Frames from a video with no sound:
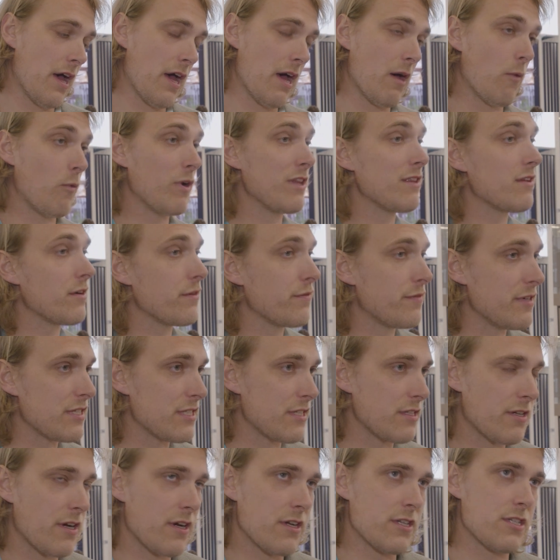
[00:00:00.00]
winter
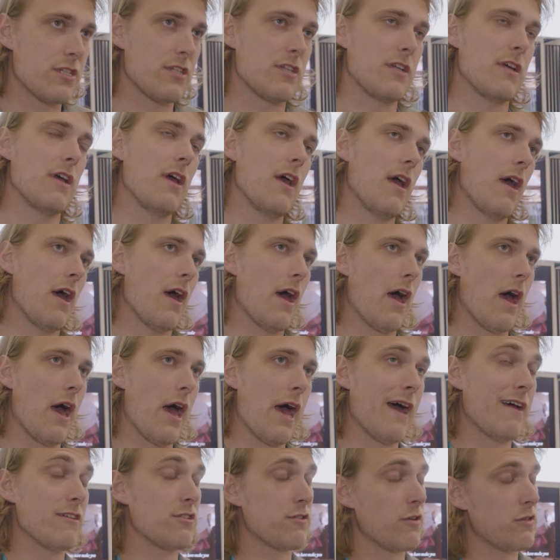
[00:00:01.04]
visitors.
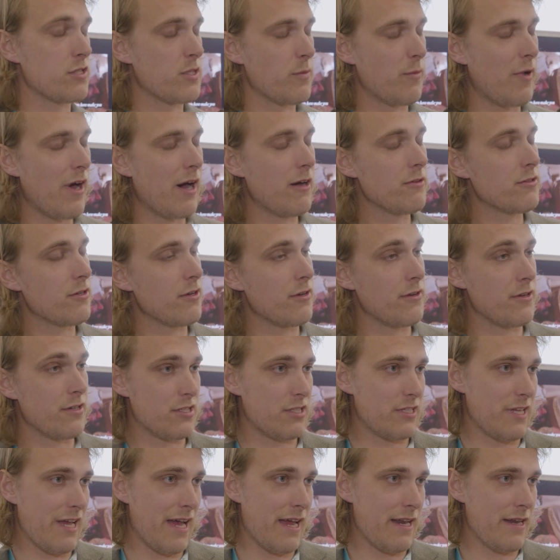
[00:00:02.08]
So it's about
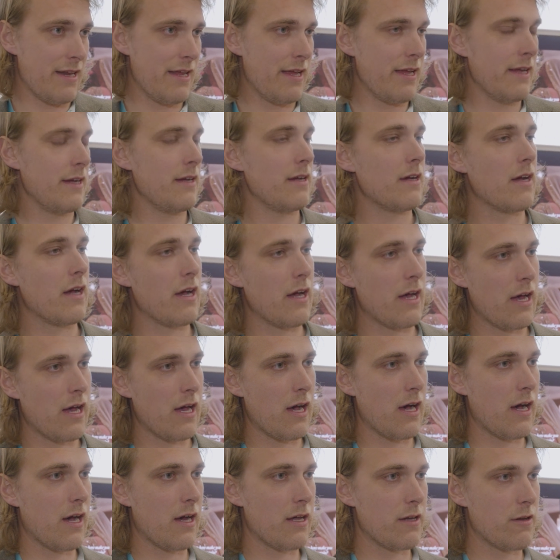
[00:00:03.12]
understanding
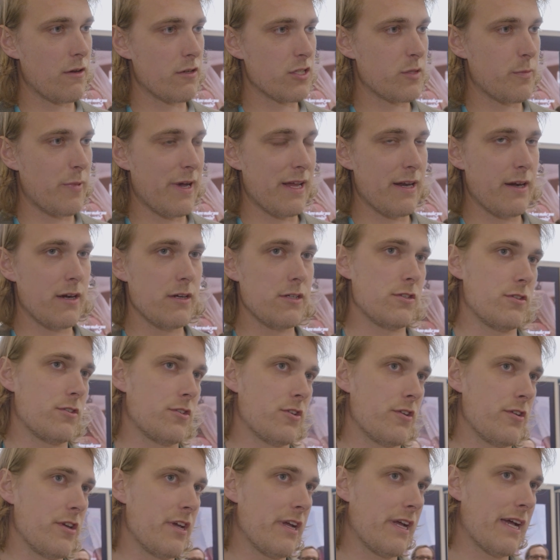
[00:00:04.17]
those patterns,
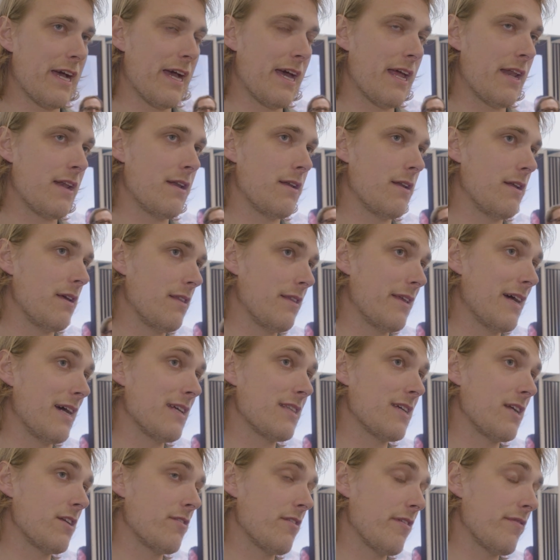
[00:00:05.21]
so you can
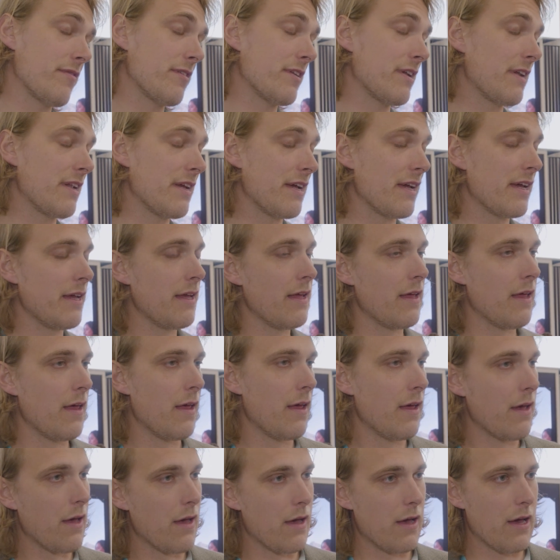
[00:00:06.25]
data-drivenly,
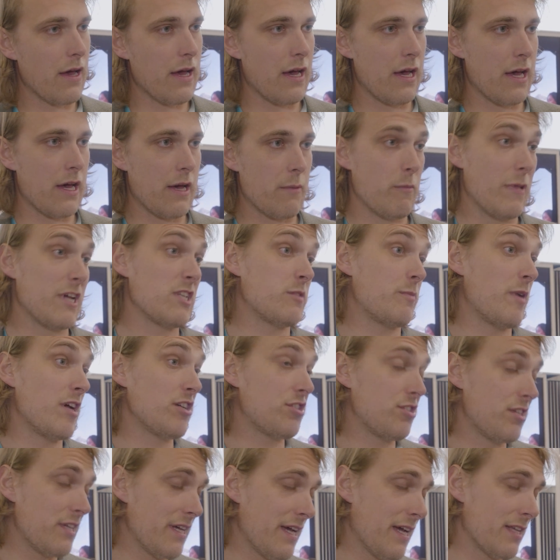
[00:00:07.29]

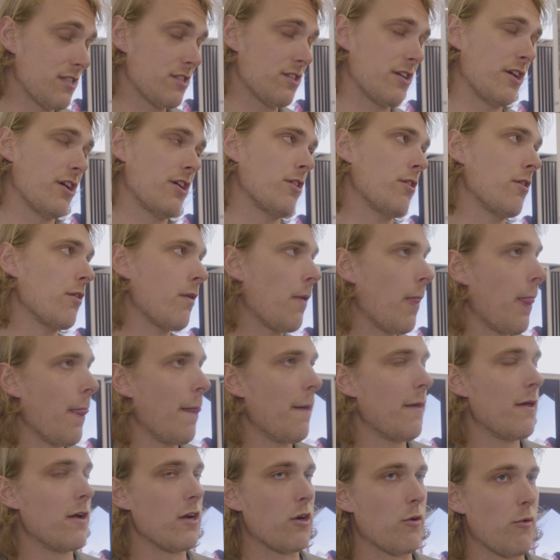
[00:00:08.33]
especially at scale,
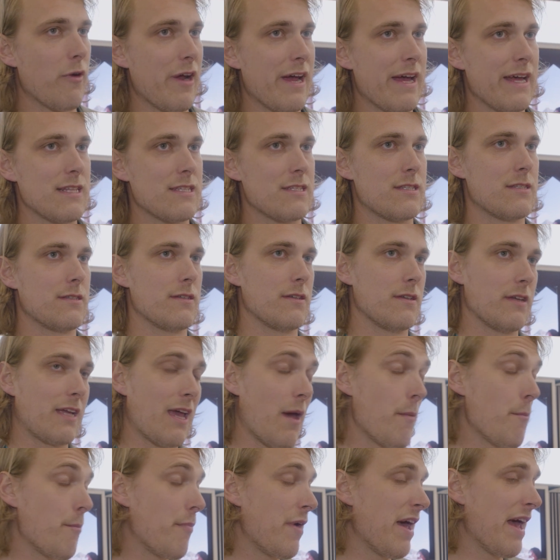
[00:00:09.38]
create
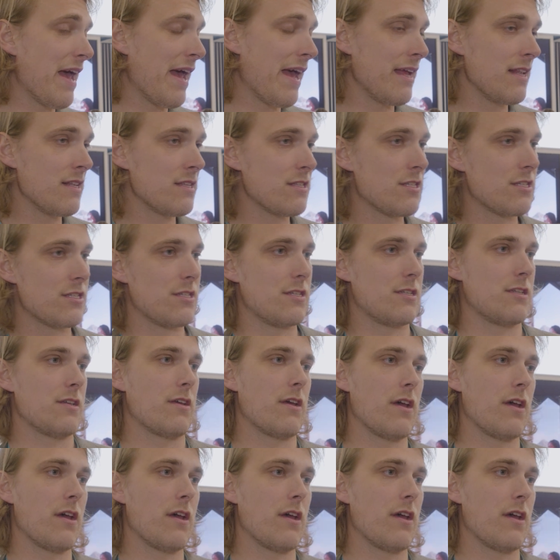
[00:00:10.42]
campaigns,